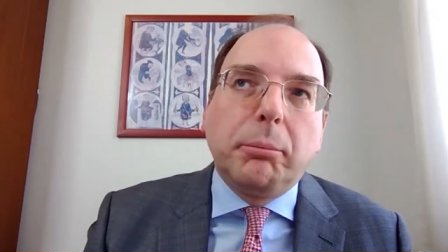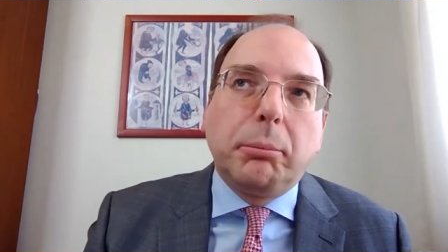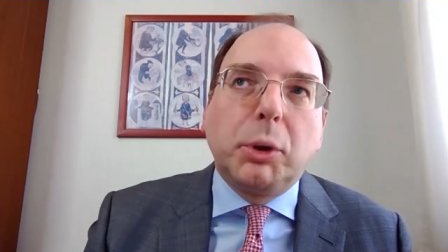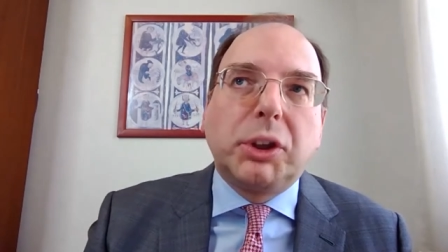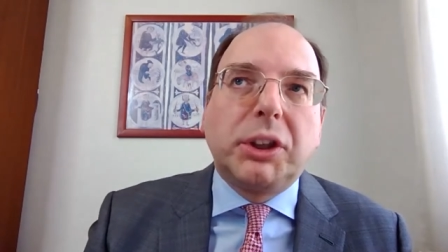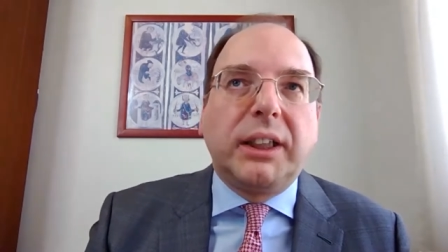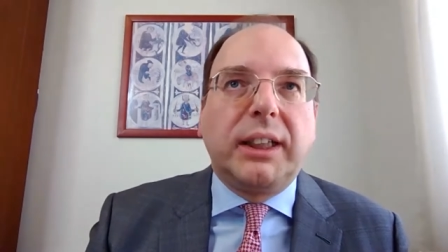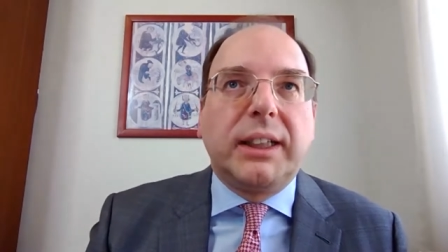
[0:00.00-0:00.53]

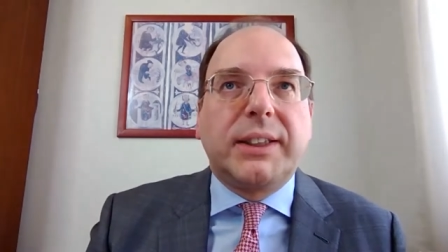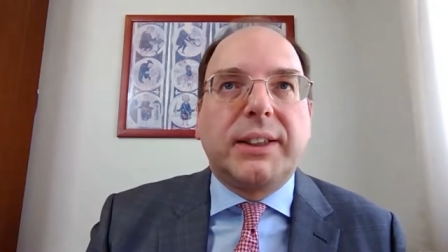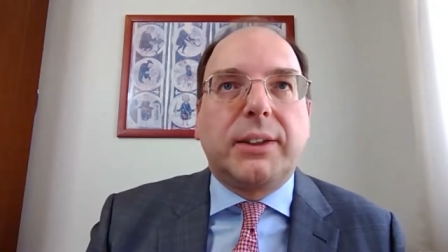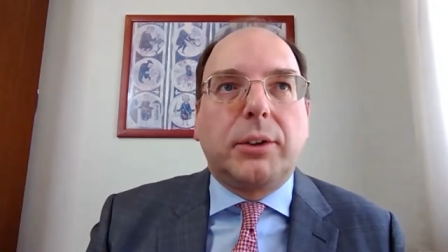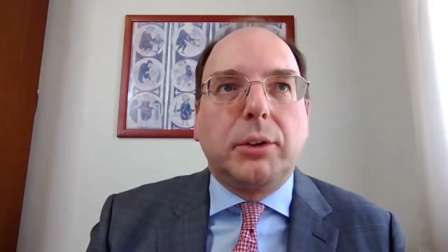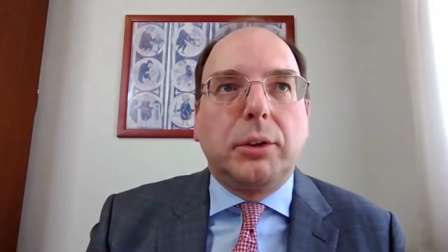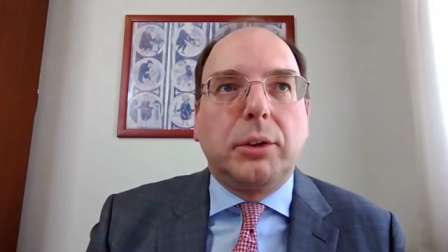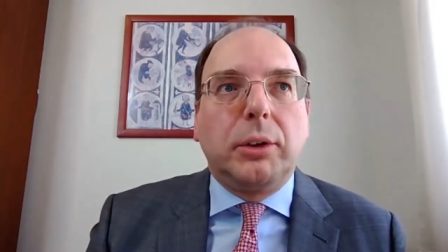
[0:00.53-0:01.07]
pushing
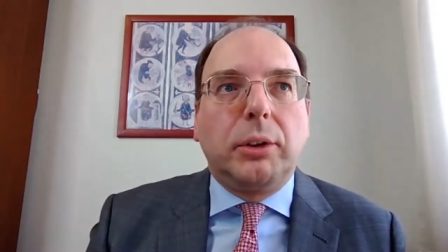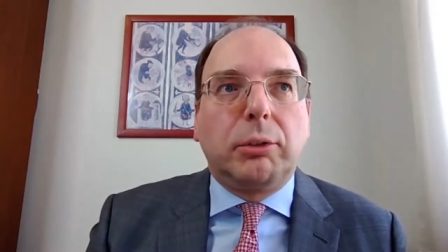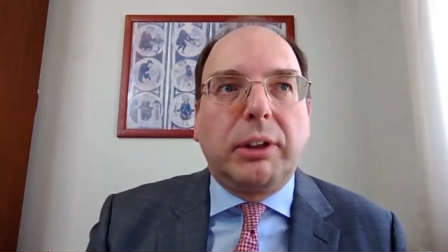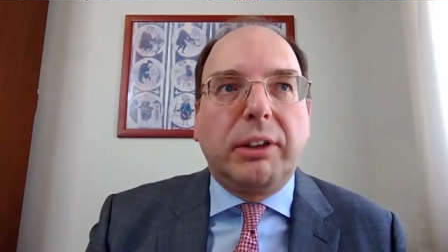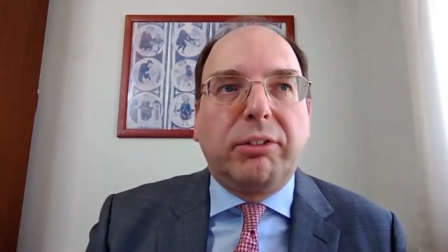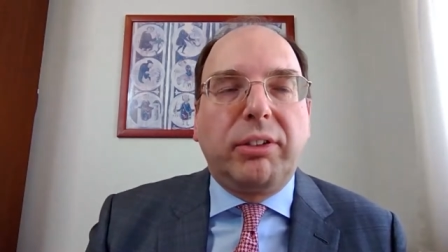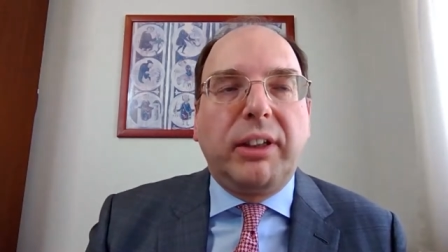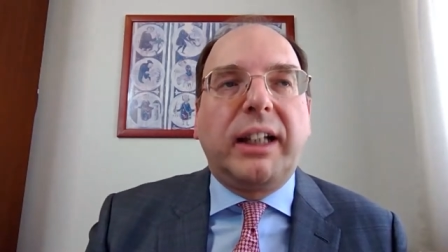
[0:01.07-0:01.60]
us to
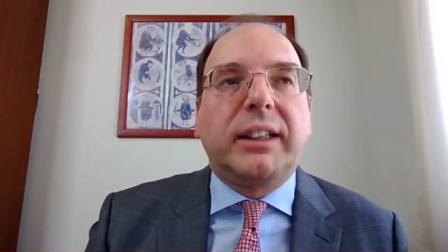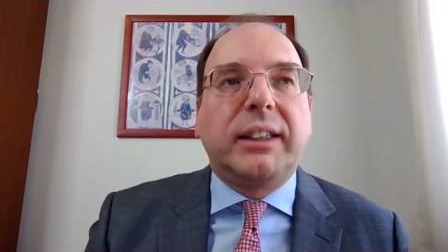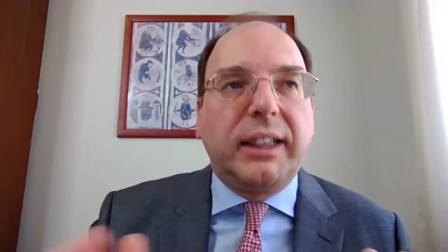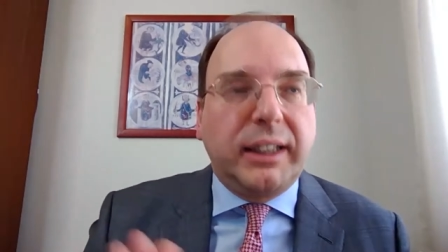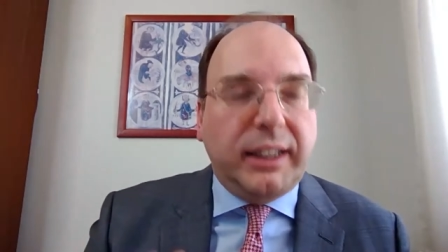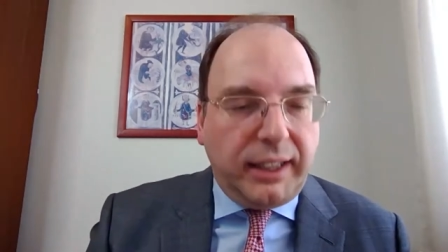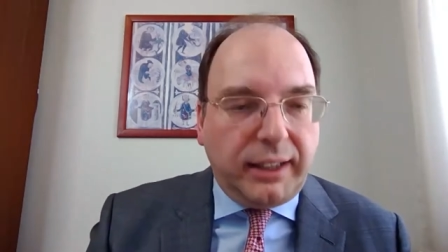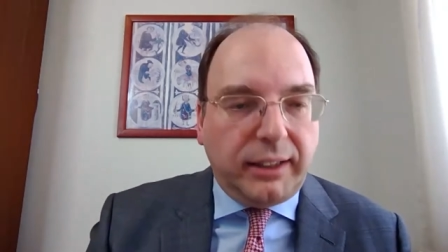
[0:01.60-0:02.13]
reflect
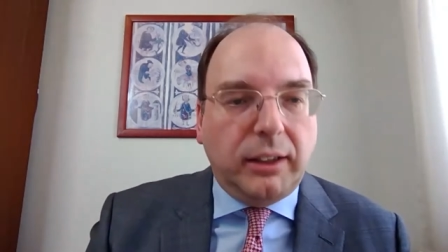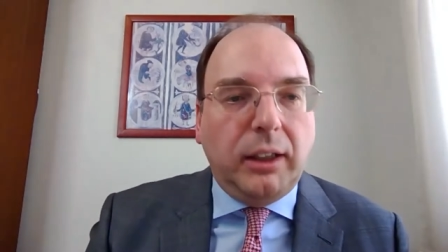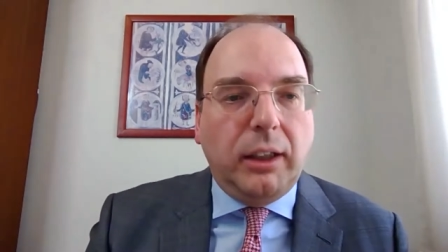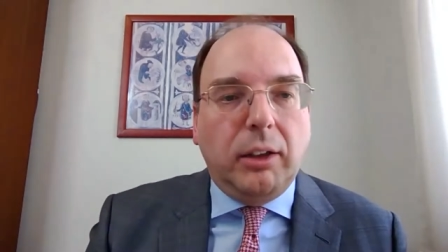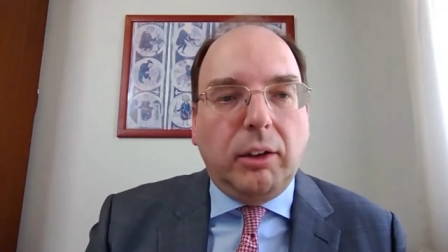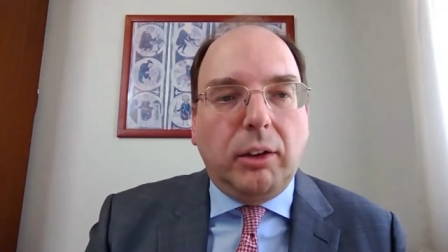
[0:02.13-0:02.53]
again